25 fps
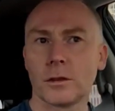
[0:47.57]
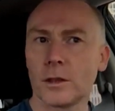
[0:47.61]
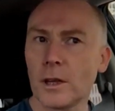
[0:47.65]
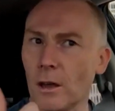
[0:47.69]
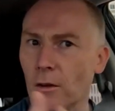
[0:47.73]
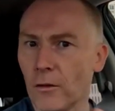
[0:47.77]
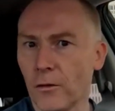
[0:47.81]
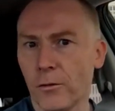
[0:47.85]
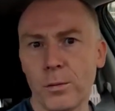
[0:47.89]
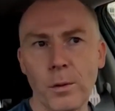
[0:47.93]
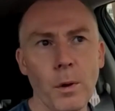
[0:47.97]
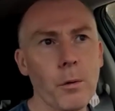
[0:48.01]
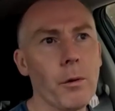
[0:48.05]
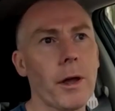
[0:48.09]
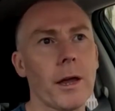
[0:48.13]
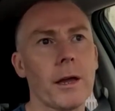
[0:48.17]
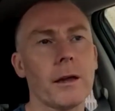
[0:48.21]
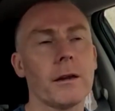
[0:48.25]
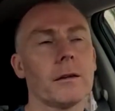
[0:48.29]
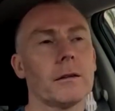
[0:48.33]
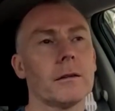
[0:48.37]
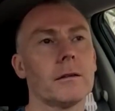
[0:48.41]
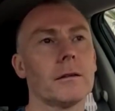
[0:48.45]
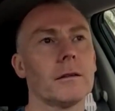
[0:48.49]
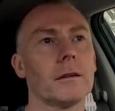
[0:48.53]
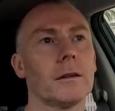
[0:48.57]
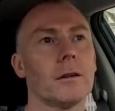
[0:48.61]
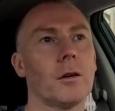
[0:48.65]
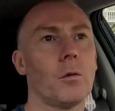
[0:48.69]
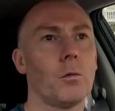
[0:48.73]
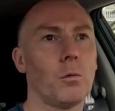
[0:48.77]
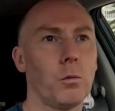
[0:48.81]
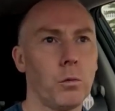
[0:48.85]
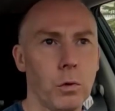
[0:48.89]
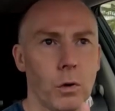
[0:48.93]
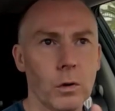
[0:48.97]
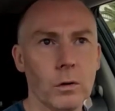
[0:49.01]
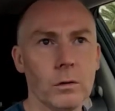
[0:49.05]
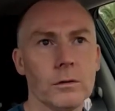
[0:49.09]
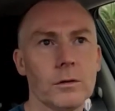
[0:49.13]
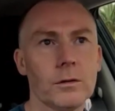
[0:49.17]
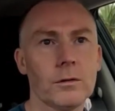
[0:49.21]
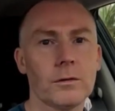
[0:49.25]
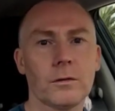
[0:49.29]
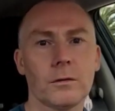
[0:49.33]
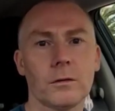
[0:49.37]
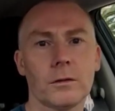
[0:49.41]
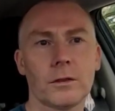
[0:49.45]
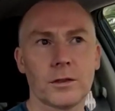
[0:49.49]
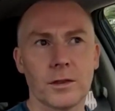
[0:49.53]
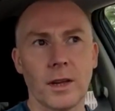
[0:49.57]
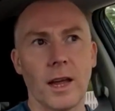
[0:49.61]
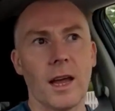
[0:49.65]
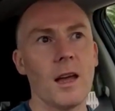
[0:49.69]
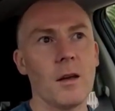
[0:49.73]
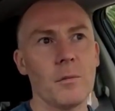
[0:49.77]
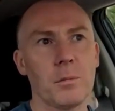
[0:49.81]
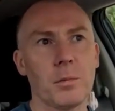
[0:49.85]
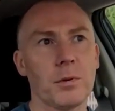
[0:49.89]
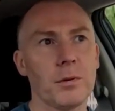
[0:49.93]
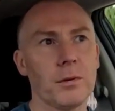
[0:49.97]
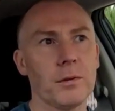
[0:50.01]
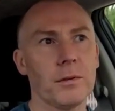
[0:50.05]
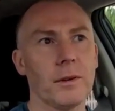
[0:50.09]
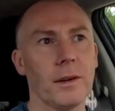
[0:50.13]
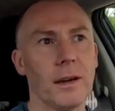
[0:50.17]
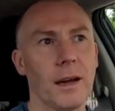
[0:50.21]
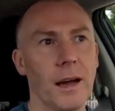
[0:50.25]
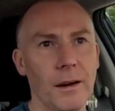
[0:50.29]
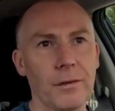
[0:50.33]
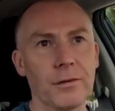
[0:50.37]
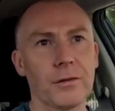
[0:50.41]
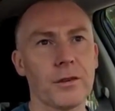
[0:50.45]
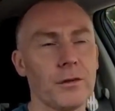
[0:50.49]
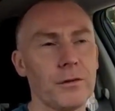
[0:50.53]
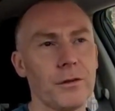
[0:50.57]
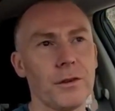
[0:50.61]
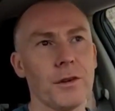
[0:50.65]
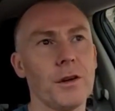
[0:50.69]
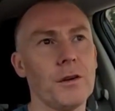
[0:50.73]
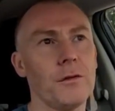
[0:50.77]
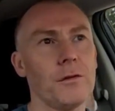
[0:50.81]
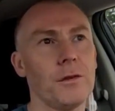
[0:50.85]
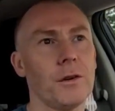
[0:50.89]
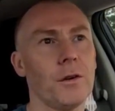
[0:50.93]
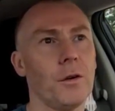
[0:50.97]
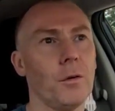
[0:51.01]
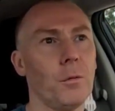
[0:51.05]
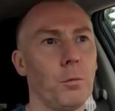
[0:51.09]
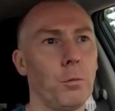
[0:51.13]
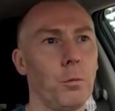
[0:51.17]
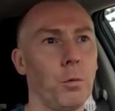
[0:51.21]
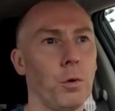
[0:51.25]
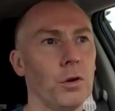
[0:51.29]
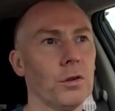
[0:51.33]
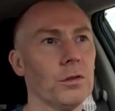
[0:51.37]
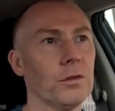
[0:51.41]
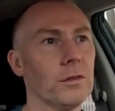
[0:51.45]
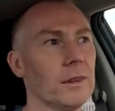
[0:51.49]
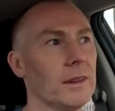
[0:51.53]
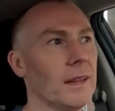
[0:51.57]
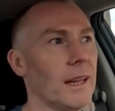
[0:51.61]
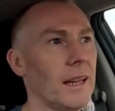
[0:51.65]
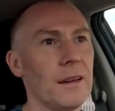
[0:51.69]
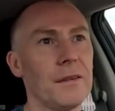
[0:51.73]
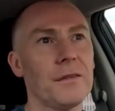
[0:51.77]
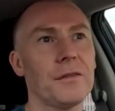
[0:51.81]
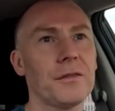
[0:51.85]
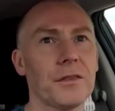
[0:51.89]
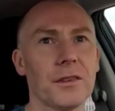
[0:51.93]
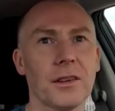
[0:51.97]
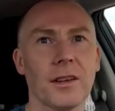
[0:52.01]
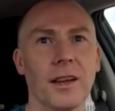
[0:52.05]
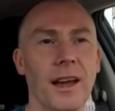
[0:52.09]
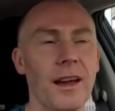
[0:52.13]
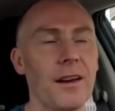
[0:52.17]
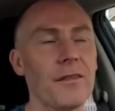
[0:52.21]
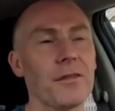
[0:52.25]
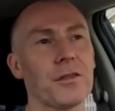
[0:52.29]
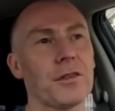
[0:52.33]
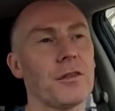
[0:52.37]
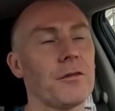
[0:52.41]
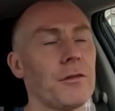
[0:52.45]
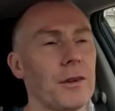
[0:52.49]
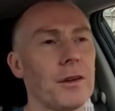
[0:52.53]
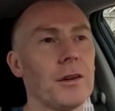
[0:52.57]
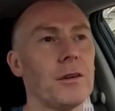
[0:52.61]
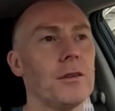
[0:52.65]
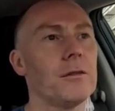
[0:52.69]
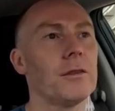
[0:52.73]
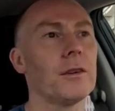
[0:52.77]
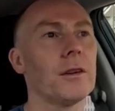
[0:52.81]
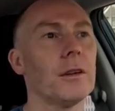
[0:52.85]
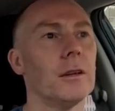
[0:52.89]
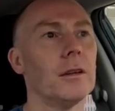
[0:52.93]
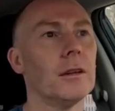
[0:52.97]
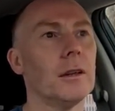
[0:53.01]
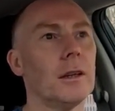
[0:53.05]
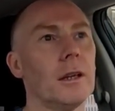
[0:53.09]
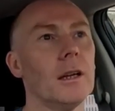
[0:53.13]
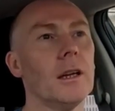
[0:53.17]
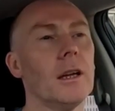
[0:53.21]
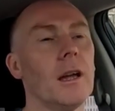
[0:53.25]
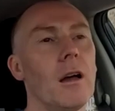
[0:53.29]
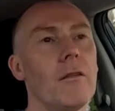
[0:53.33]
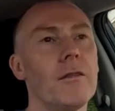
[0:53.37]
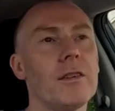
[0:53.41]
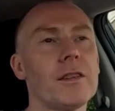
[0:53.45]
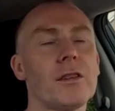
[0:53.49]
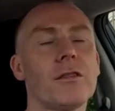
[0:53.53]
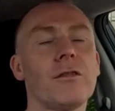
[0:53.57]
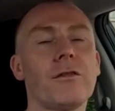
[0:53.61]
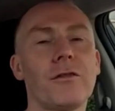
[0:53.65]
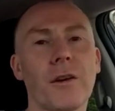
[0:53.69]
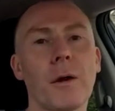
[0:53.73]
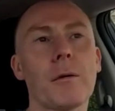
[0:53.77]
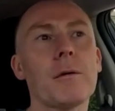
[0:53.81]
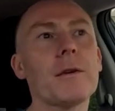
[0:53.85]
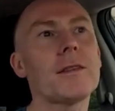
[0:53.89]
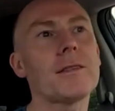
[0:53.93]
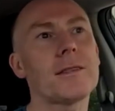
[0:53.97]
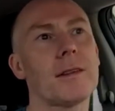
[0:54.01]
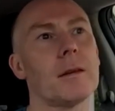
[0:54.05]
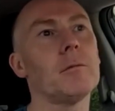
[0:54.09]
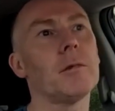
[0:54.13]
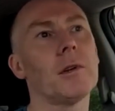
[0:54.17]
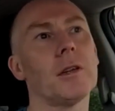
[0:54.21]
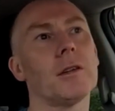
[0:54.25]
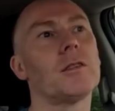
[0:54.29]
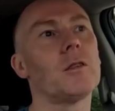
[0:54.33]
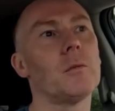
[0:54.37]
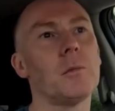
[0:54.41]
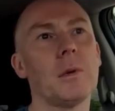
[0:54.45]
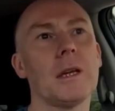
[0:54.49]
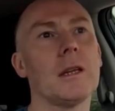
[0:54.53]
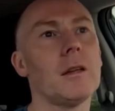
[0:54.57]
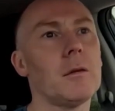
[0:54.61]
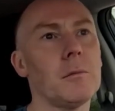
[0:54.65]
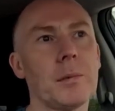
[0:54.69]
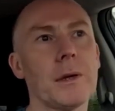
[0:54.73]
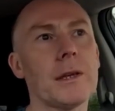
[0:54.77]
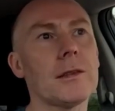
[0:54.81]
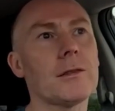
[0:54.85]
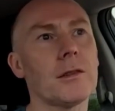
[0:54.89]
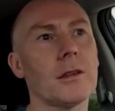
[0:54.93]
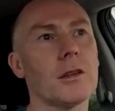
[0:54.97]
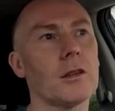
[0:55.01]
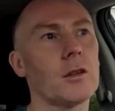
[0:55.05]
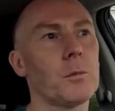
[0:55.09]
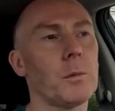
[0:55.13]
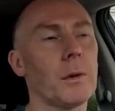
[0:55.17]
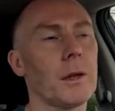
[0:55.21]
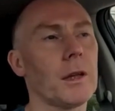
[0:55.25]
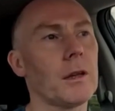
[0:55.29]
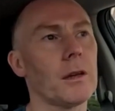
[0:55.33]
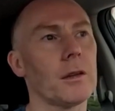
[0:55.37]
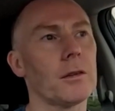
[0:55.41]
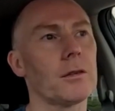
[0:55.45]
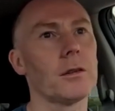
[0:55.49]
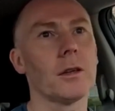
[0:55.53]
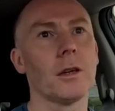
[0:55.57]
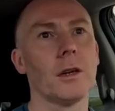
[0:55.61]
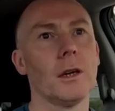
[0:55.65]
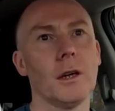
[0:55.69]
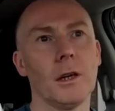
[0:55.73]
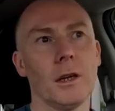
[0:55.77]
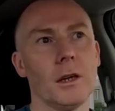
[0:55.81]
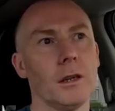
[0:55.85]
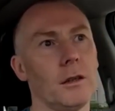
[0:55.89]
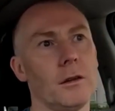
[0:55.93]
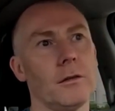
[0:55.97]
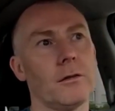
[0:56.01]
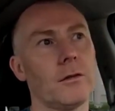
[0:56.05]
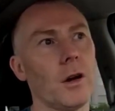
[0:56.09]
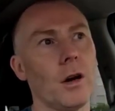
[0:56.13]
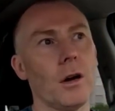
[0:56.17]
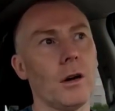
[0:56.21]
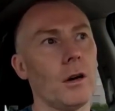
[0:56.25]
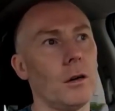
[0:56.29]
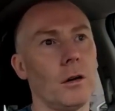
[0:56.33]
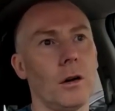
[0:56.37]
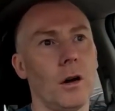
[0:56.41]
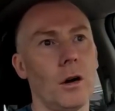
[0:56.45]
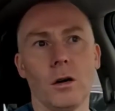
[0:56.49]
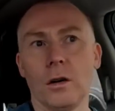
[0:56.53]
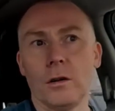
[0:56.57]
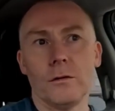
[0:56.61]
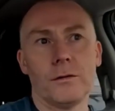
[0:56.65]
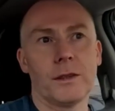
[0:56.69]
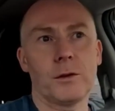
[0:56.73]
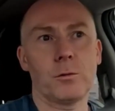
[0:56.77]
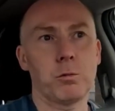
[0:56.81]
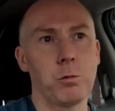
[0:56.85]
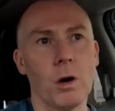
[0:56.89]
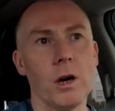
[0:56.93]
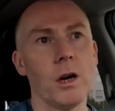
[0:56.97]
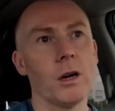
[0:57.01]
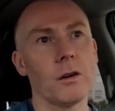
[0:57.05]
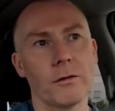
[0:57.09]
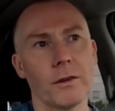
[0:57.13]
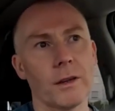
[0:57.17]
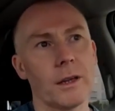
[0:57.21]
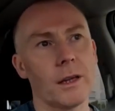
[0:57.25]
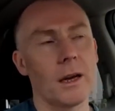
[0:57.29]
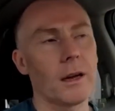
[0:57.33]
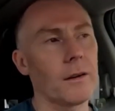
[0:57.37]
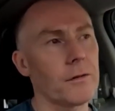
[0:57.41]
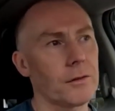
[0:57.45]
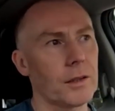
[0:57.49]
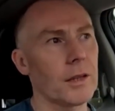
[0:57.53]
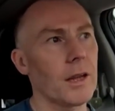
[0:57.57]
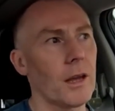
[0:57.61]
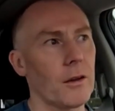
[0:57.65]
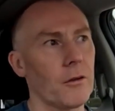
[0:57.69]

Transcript: get through it. One step after the other, one lift after the other. This is very similar to being in business because you've got all this work that you have to